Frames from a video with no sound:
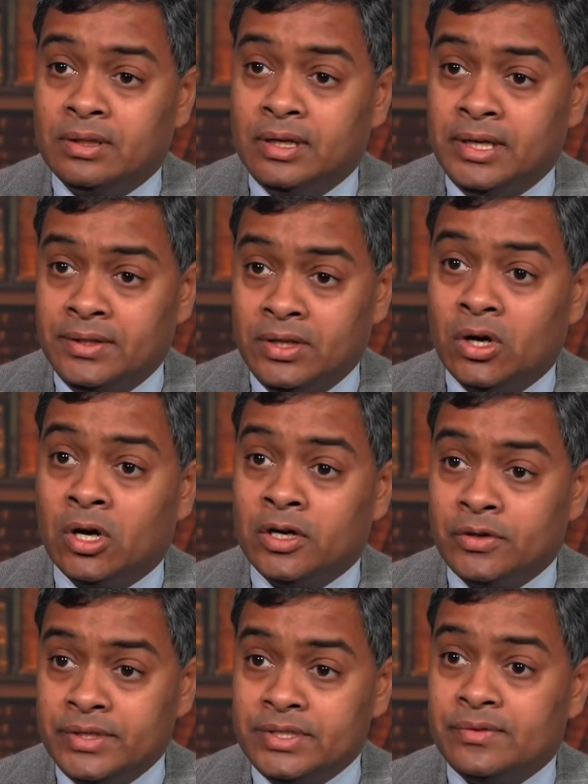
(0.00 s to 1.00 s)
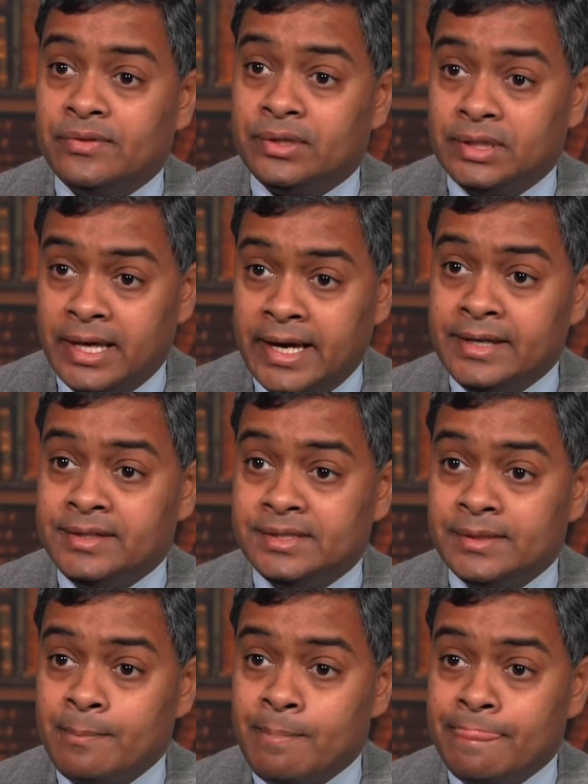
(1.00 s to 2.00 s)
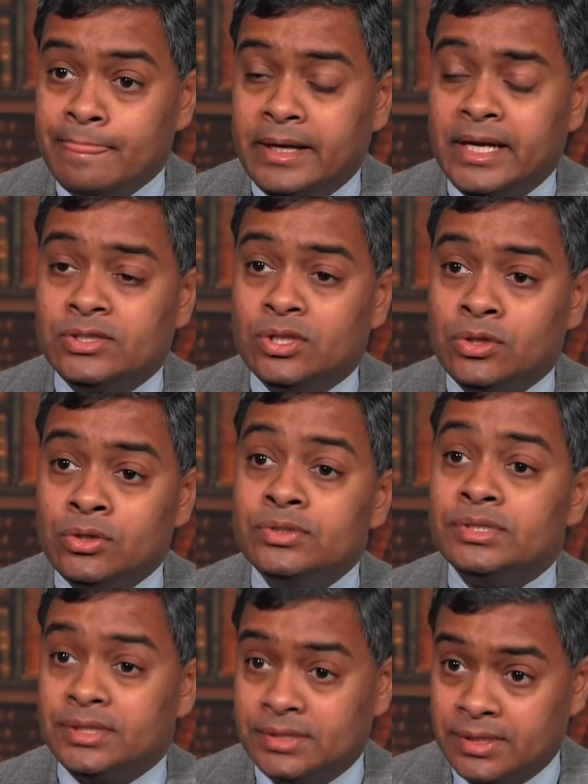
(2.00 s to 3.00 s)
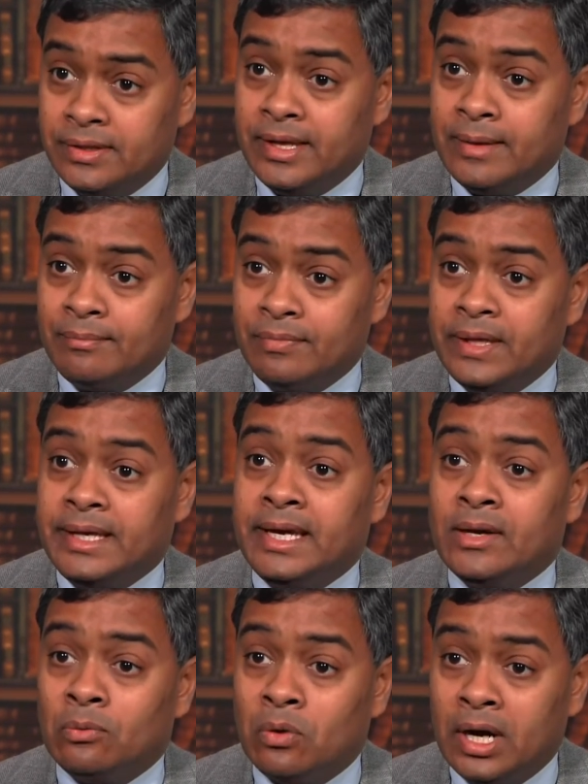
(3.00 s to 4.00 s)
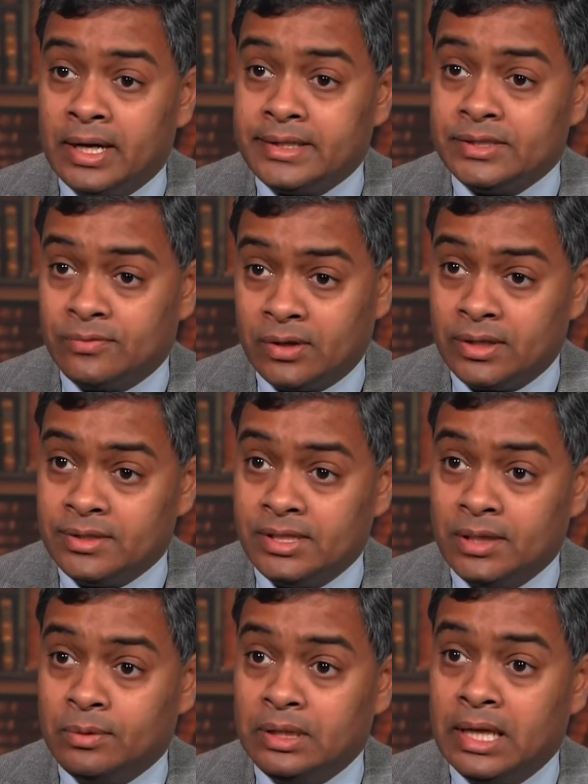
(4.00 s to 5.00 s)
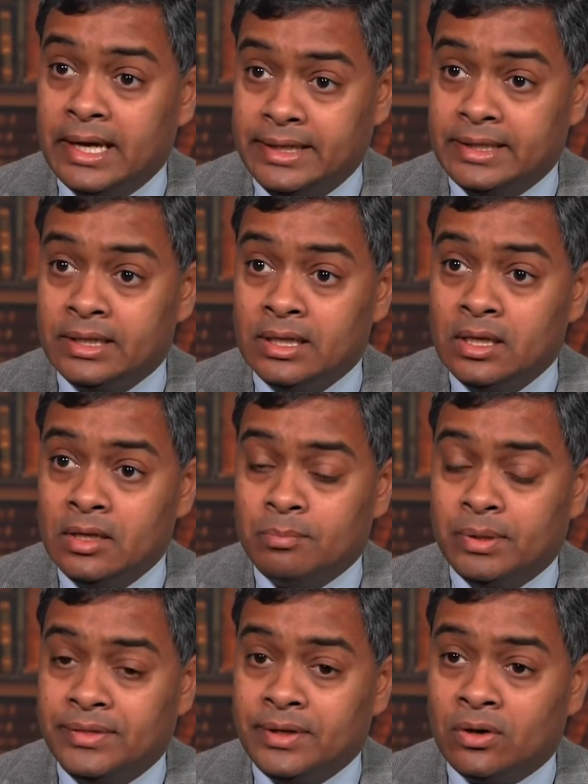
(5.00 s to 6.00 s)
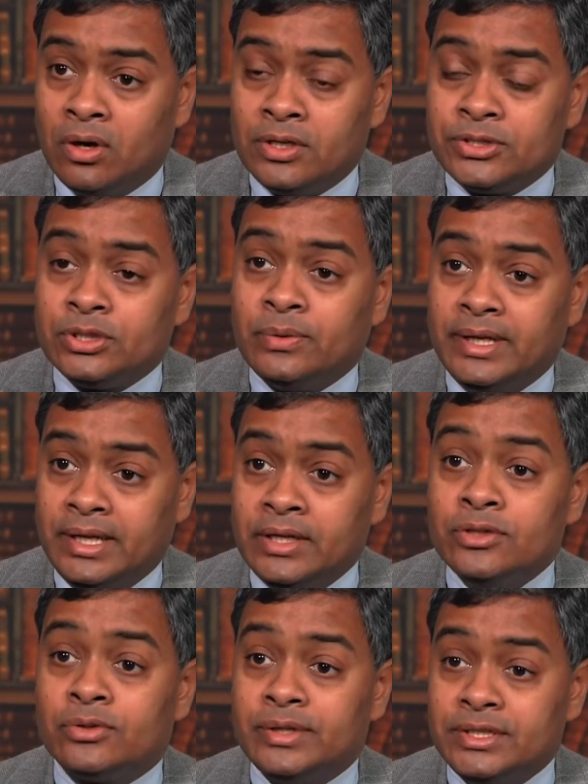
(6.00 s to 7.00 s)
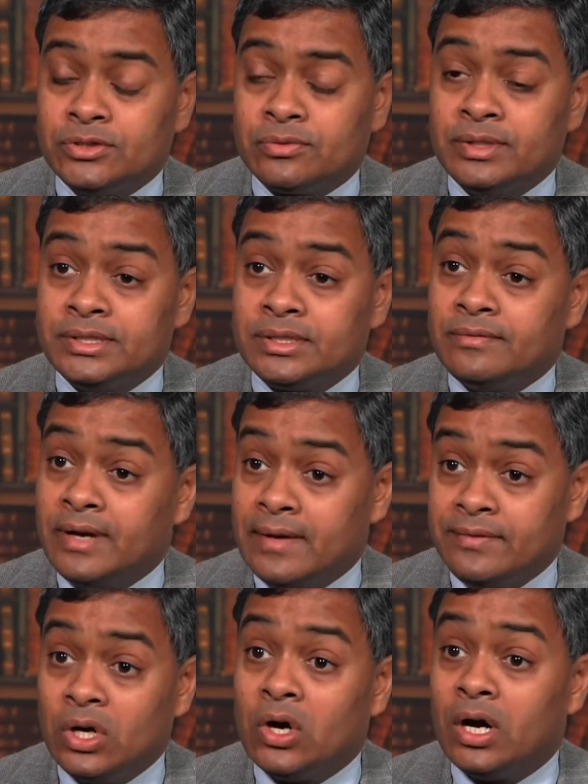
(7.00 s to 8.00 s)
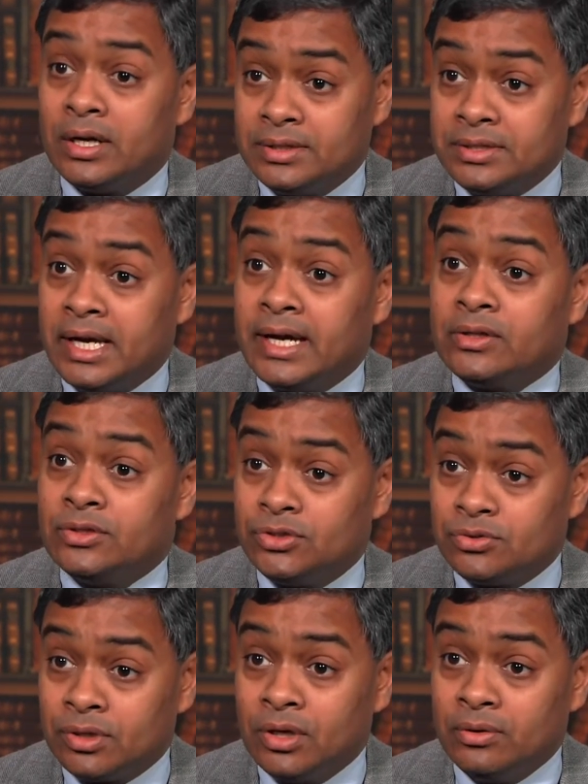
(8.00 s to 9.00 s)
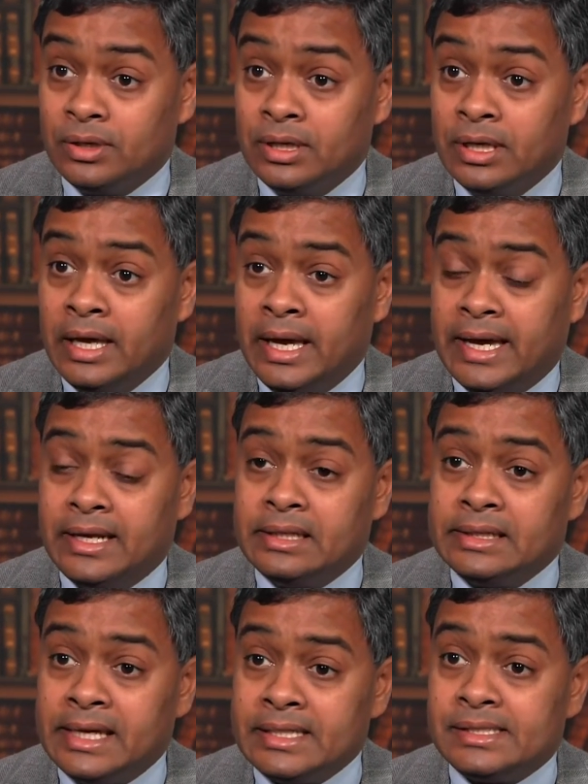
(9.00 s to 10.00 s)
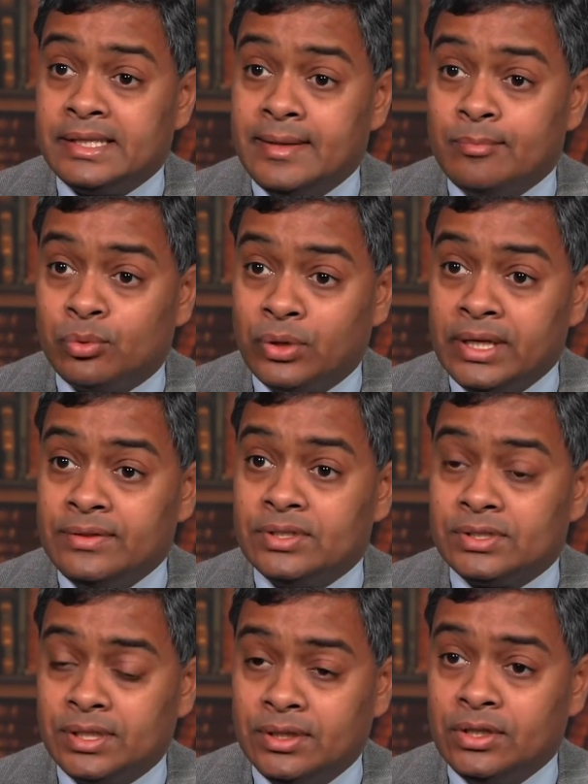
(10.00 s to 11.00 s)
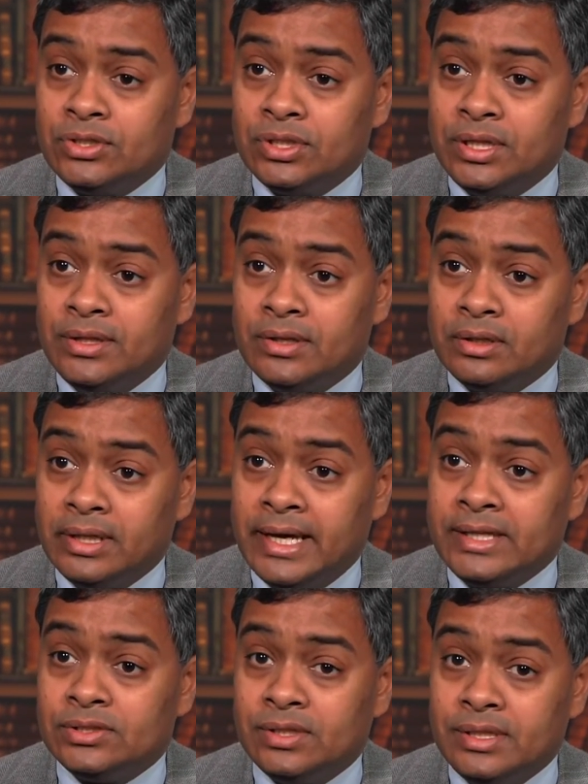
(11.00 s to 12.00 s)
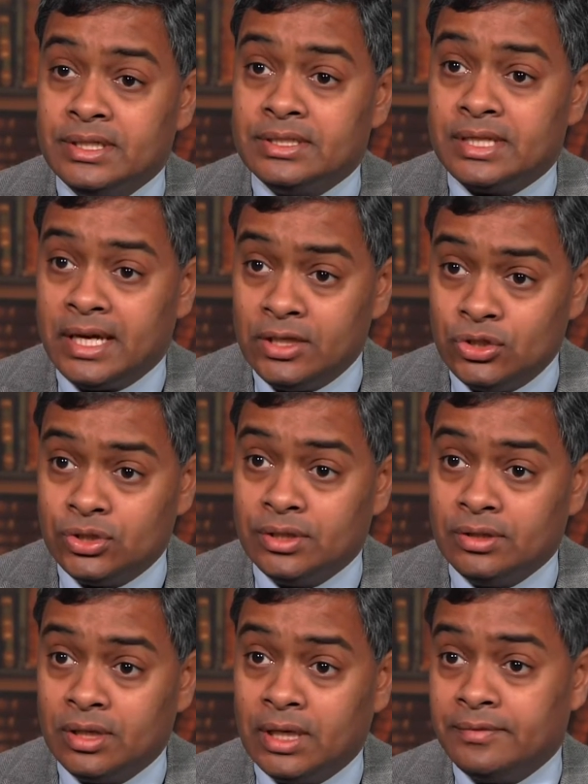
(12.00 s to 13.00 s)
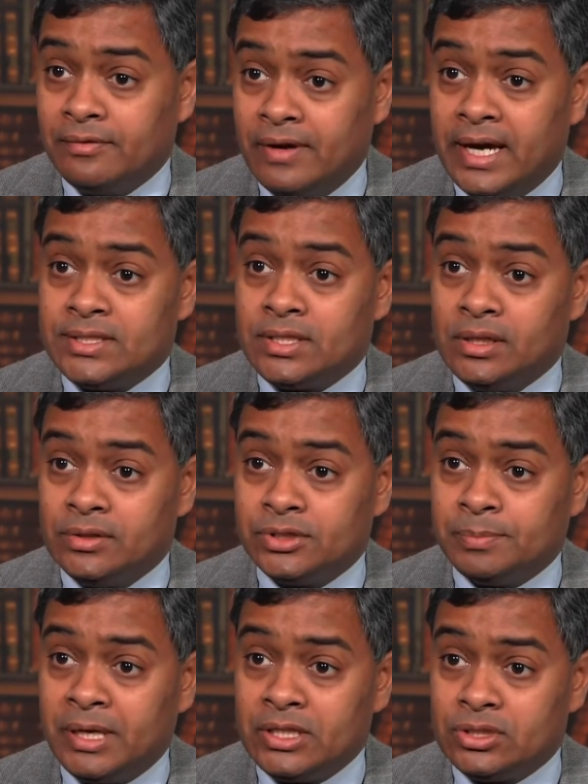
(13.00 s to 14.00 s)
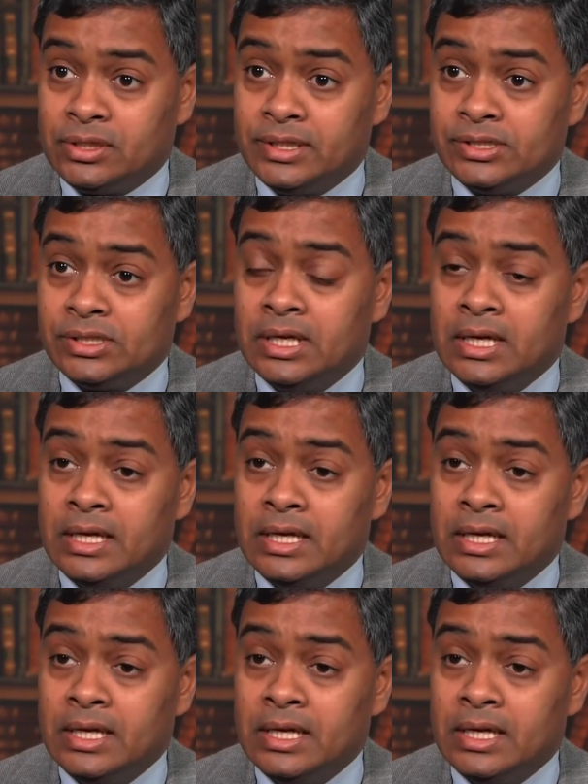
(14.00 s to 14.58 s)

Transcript: in the arteries of their legs, it's a nuisance to them. They can't walk as far as they would like, but they're also at increased risk of having a heart attack or stroke. And unless they bring this condition in their legs to the attention of a vascular specialist,